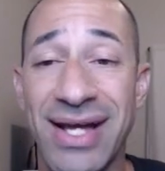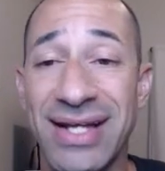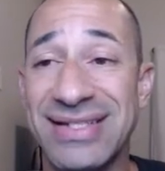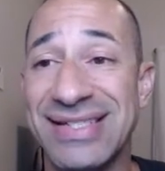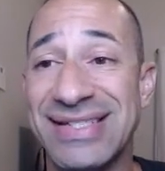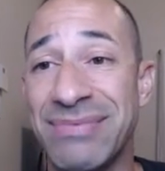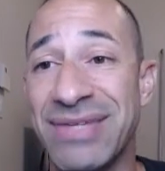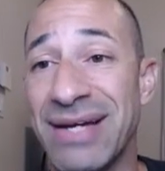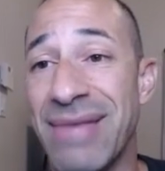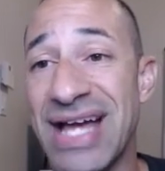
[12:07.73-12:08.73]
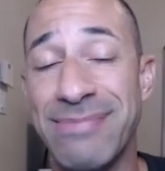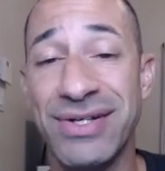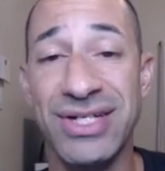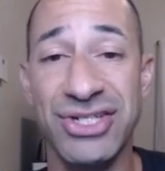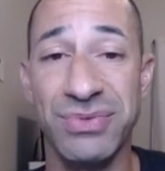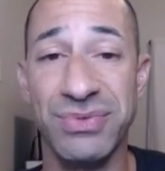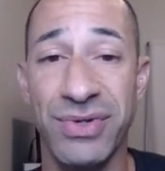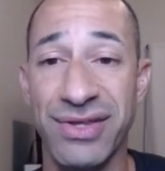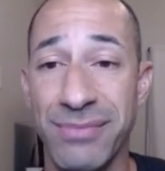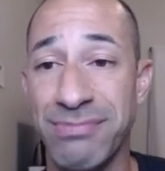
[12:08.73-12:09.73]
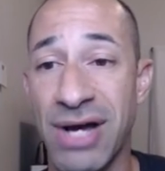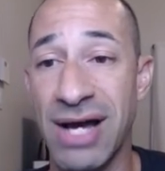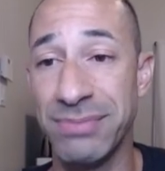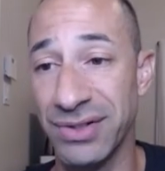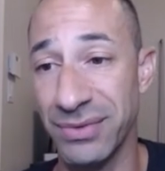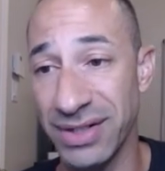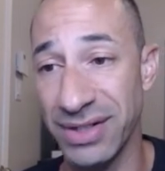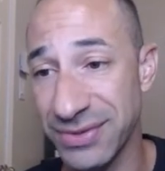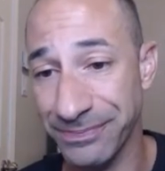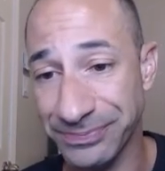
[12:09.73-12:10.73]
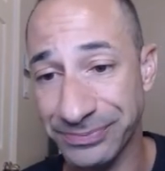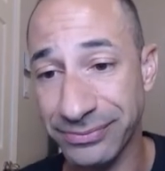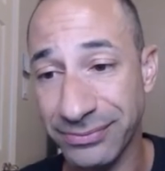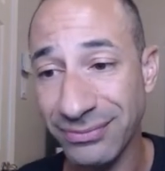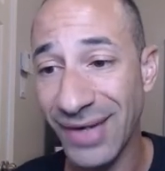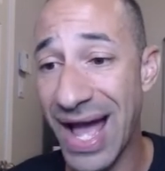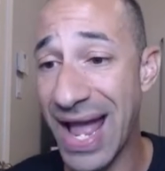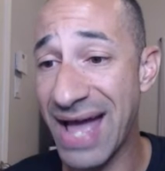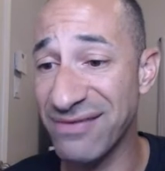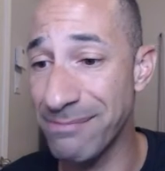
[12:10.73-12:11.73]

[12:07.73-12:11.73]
thing. MaxBounty is just one of the most popular ones. I haven't